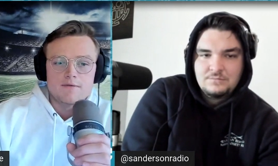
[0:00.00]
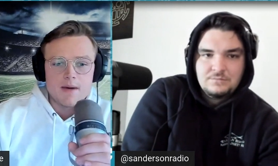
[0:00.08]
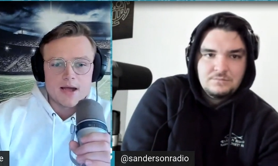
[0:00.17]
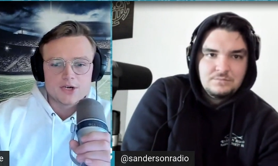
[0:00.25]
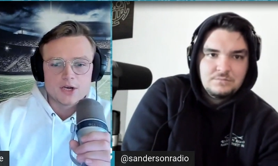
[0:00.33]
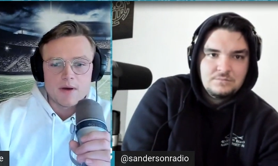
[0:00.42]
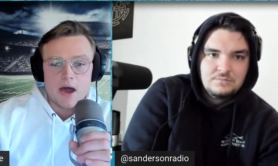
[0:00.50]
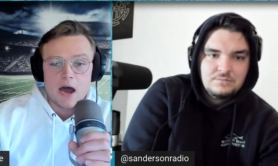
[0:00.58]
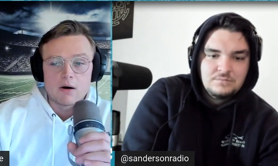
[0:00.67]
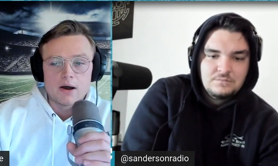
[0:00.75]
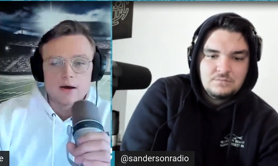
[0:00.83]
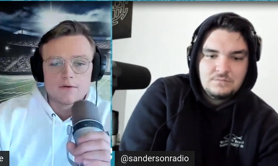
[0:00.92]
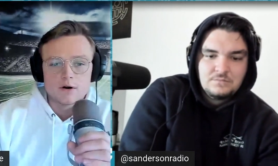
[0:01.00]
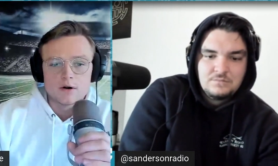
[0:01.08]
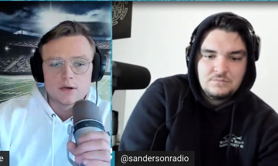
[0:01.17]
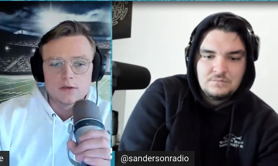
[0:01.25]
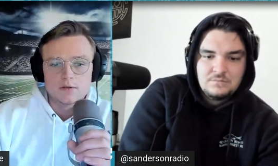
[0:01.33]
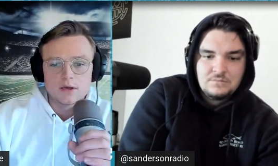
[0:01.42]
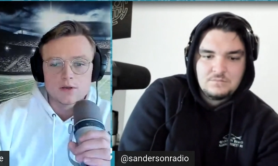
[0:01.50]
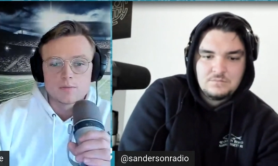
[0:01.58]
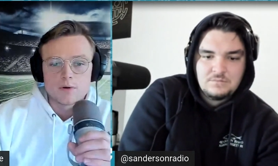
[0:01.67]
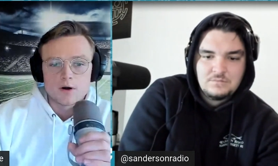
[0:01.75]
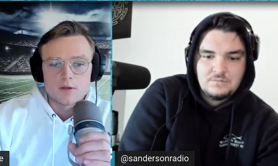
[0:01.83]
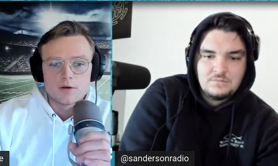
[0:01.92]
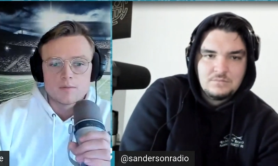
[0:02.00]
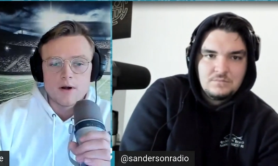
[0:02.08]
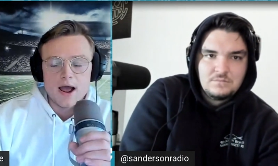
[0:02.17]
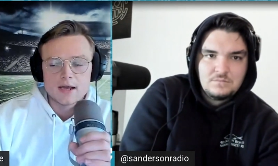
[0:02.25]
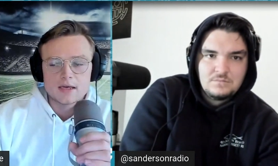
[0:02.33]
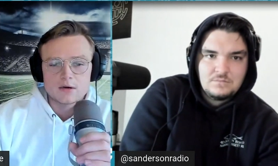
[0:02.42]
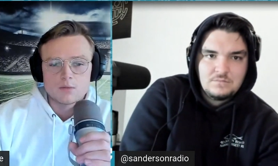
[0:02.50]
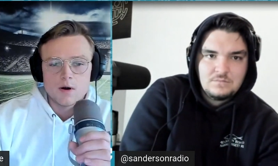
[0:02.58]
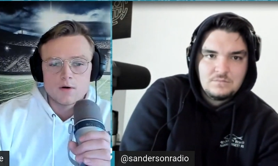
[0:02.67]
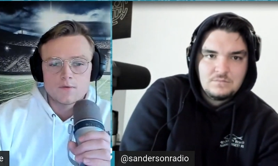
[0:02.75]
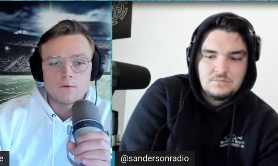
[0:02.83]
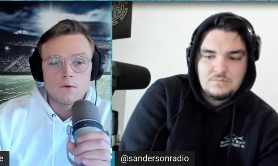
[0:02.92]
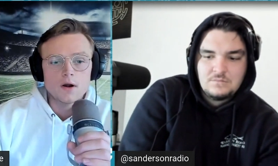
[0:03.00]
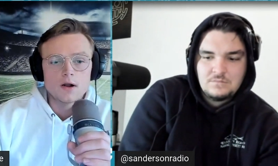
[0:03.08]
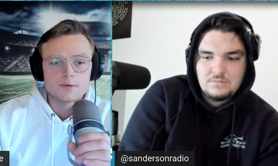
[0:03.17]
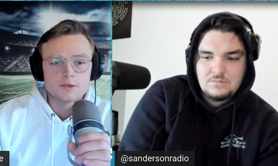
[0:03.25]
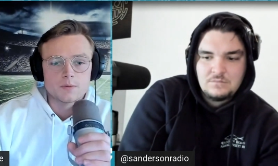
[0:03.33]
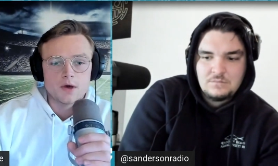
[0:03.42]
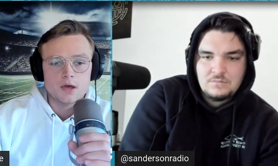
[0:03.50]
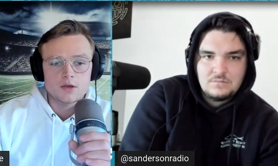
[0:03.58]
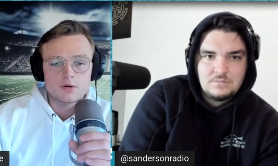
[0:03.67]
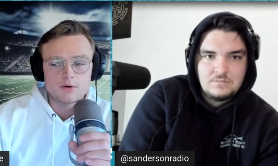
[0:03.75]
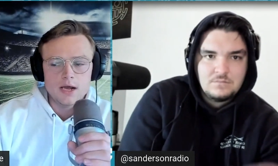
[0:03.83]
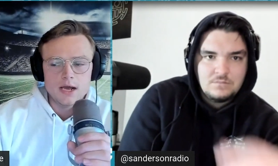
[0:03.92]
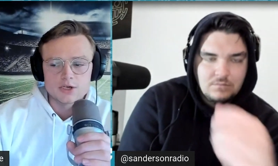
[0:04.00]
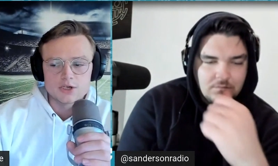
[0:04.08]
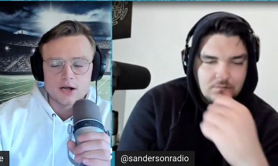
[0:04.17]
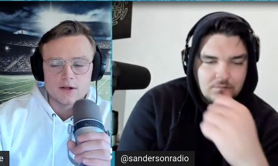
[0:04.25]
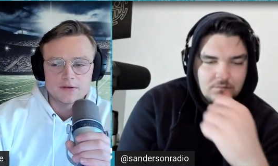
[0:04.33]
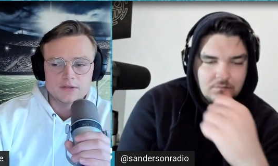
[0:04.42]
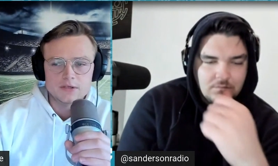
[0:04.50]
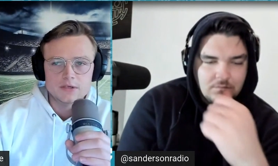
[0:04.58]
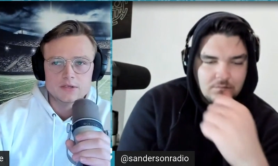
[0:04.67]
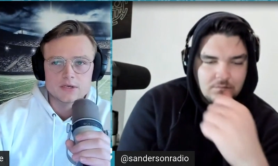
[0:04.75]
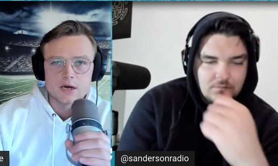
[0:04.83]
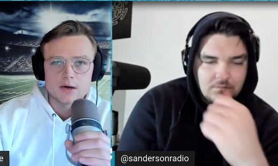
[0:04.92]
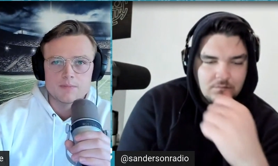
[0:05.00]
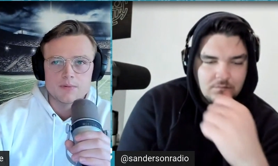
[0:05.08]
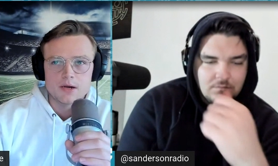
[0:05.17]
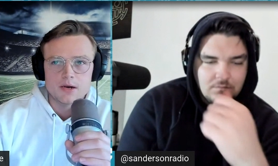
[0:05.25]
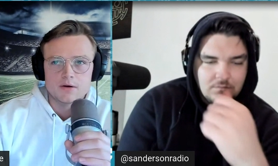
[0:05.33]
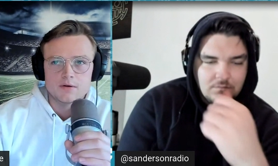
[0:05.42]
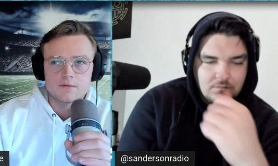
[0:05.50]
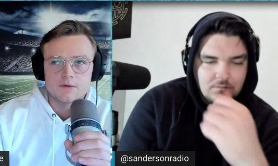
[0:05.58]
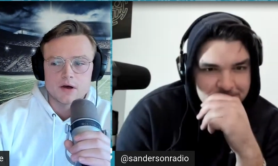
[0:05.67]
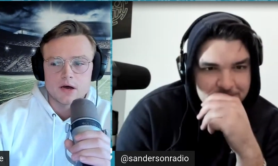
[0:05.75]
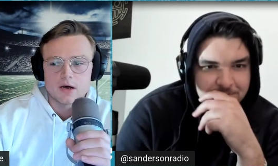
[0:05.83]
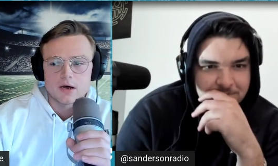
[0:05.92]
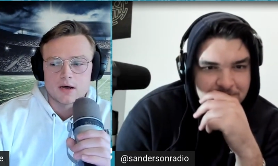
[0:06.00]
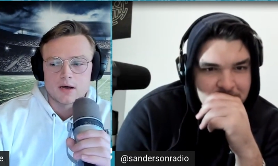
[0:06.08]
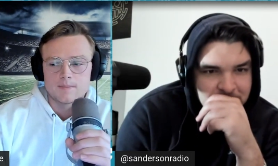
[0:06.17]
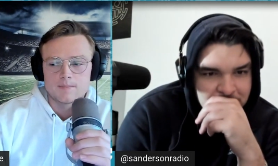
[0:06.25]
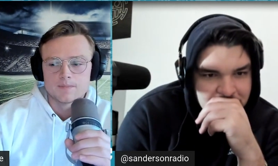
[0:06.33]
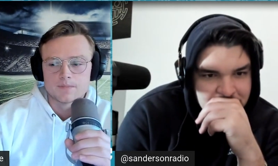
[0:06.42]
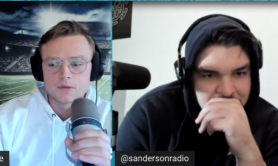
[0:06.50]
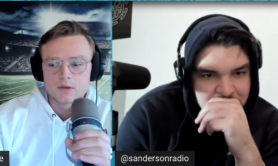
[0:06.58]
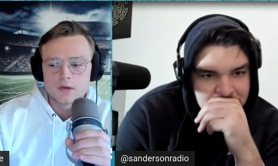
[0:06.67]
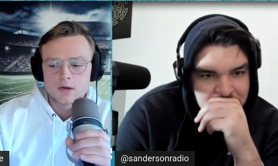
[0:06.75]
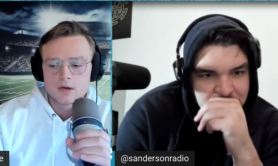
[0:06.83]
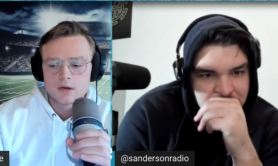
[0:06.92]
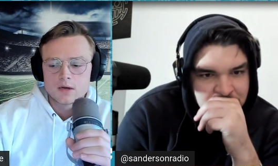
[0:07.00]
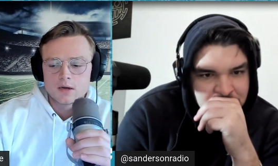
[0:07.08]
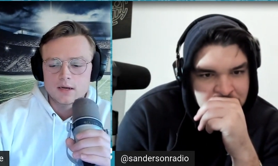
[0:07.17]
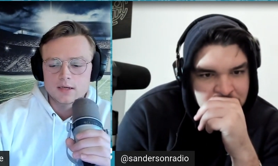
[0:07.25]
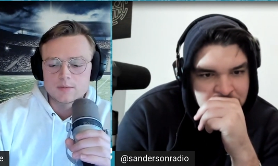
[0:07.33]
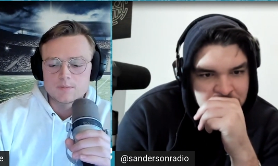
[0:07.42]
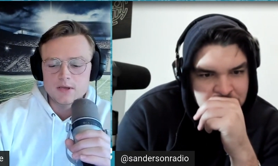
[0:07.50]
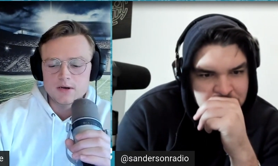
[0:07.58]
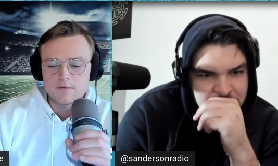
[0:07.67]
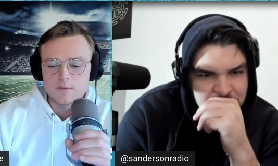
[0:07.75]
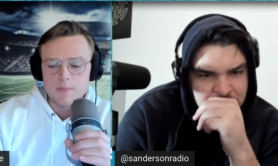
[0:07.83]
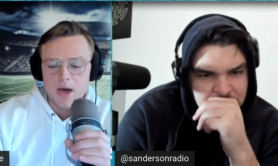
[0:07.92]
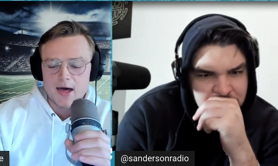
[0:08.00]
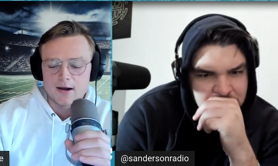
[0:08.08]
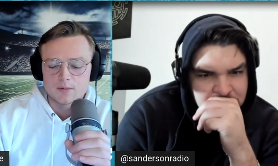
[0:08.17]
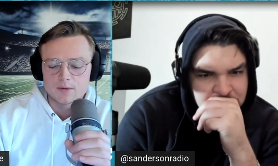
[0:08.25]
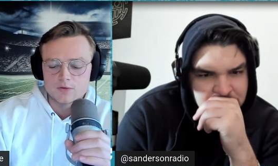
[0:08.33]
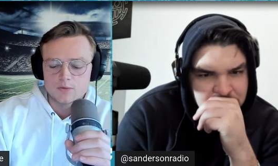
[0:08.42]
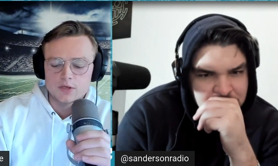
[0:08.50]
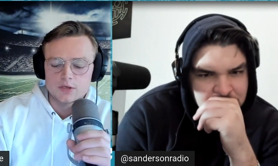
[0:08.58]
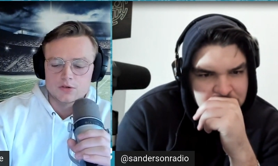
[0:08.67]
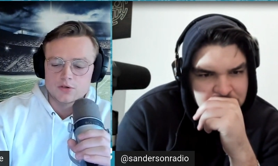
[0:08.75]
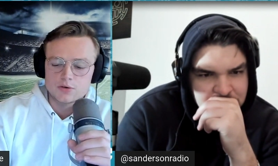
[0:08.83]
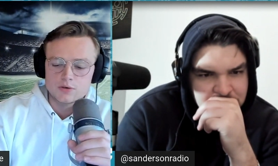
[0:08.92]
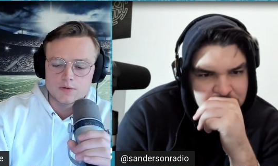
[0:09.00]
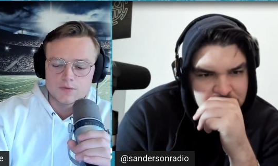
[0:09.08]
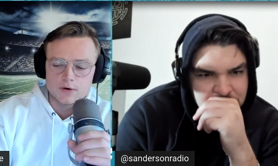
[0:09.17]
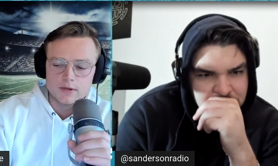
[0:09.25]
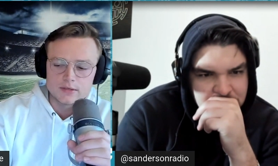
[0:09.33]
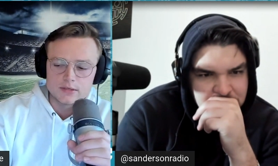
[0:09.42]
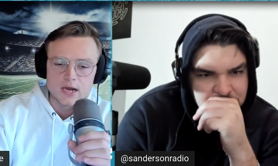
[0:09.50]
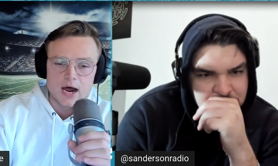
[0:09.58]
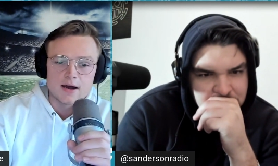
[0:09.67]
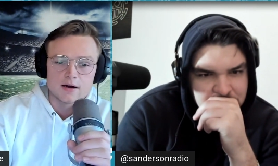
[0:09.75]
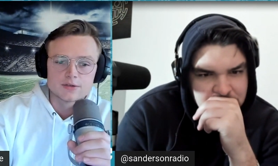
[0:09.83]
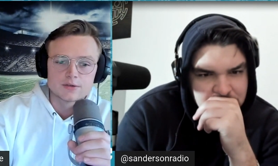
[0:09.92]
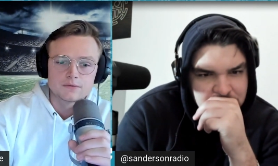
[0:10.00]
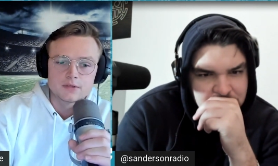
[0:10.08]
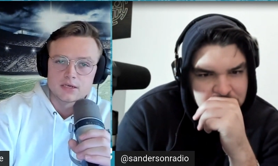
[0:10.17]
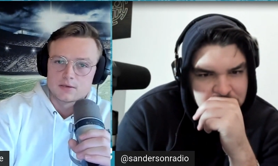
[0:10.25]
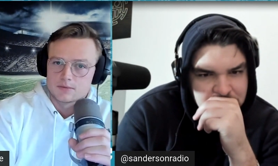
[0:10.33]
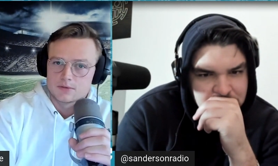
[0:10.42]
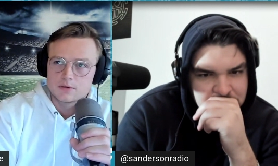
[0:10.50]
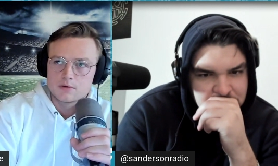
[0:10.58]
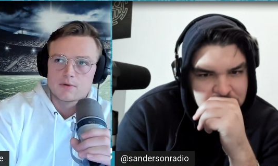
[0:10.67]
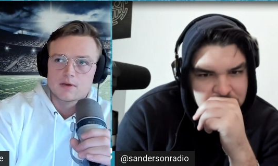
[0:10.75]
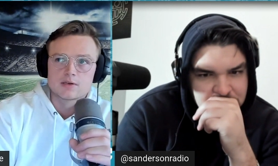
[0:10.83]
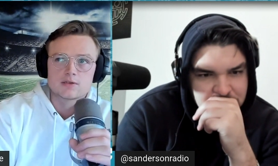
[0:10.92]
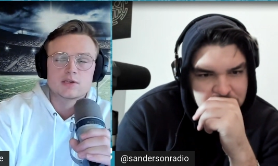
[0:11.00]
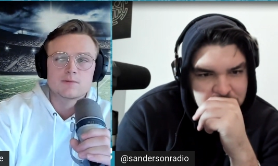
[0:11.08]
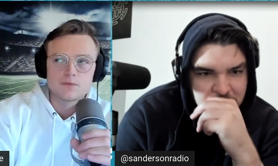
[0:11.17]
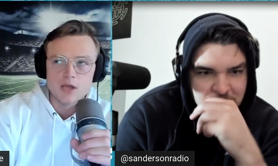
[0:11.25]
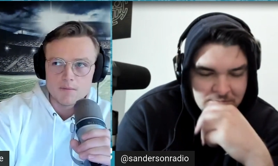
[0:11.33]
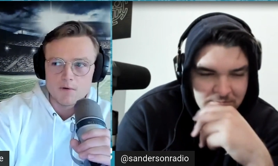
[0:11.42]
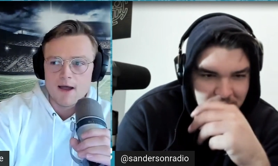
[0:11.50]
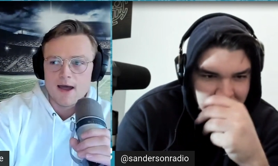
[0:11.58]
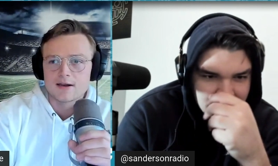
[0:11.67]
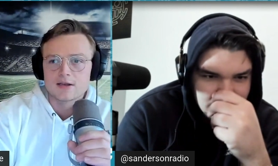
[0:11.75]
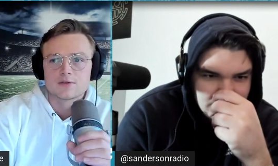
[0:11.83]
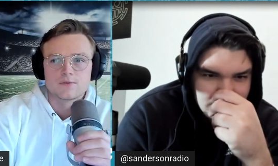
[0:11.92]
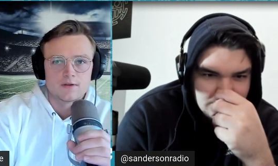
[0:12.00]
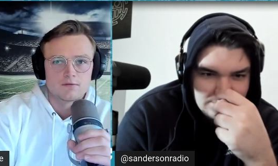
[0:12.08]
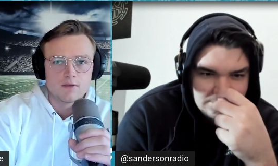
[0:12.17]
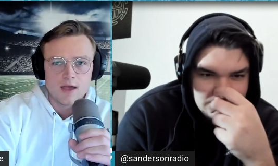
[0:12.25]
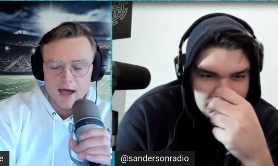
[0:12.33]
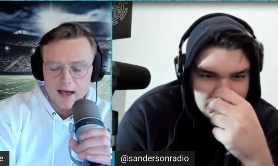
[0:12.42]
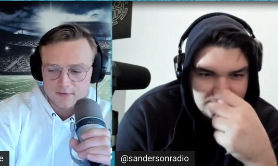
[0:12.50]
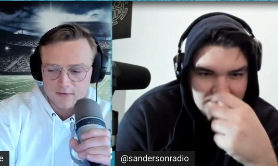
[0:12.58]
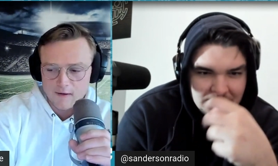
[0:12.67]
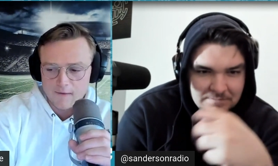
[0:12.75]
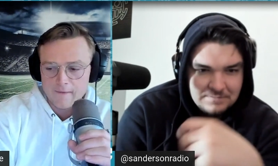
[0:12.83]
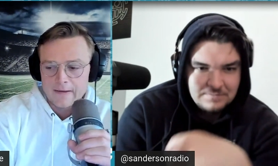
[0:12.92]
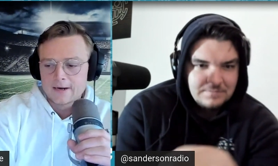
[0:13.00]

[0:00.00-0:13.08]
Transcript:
Speaker 1: matchup, however, in the other part of their bracket where Fordham is playing UNH. Now this is a bit of um, it's a bit of a battle between two different styles of teams because Tim DeMorat is fantastic.